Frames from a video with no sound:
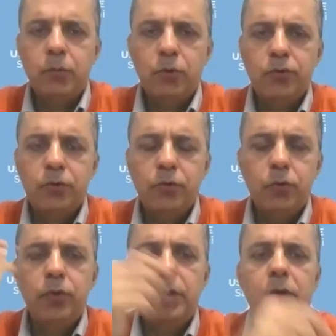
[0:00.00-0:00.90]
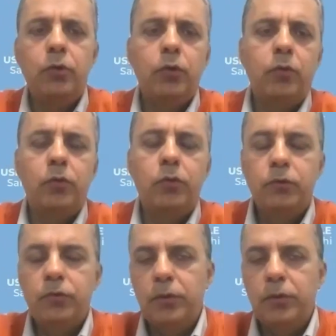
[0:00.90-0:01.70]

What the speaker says: most of you will know, of course,